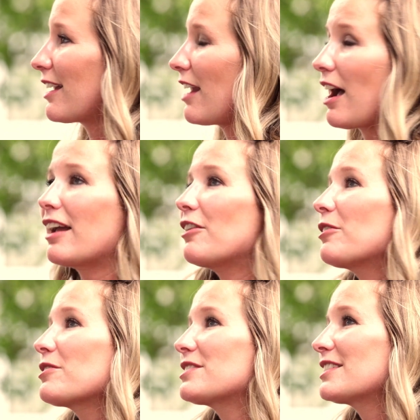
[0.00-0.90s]
And I had
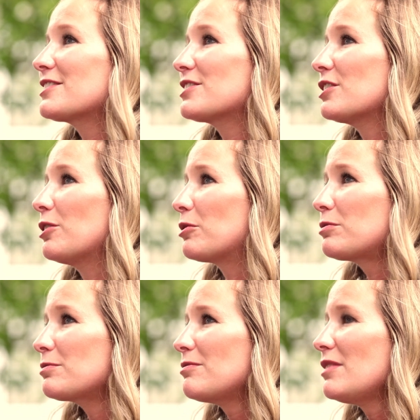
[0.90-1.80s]
all those things too.
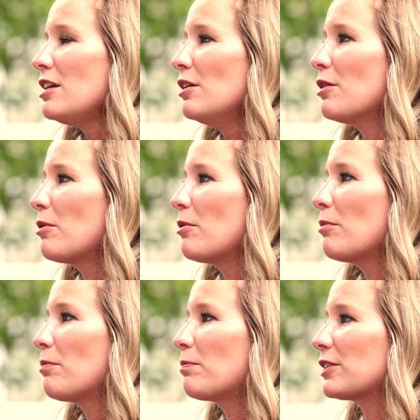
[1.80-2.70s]

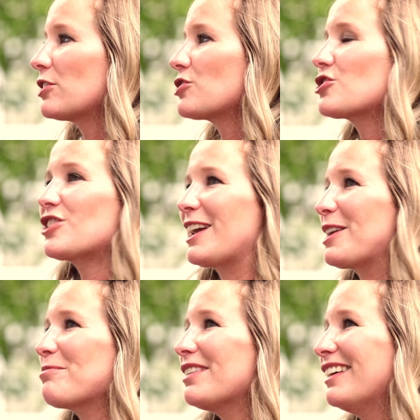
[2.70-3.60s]
But the
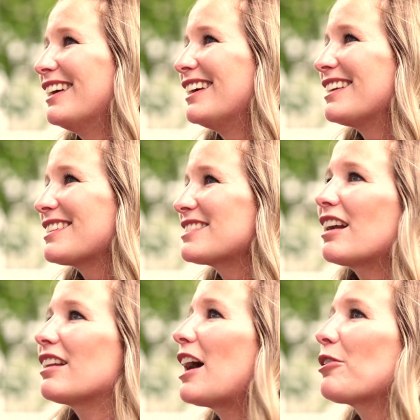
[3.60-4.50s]
shame does
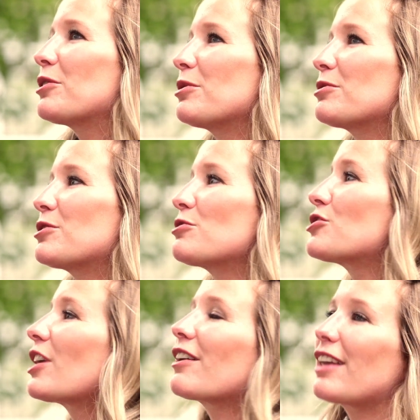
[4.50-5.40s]
not allow you to
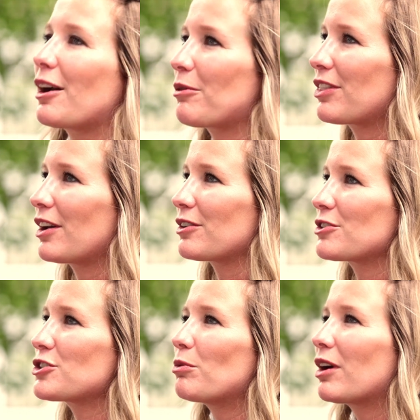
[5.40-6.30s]
share that with
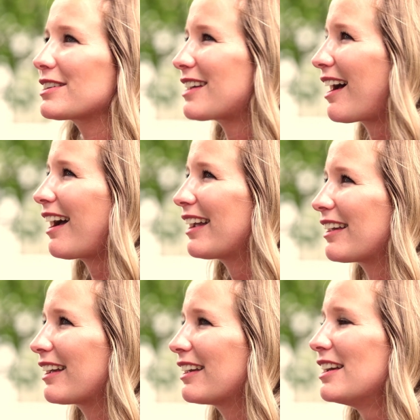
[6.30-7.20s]
others. You want to hide
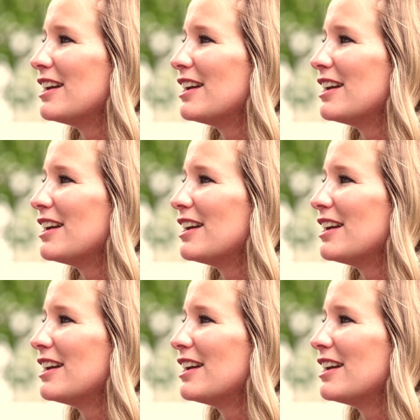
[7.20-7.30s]
it.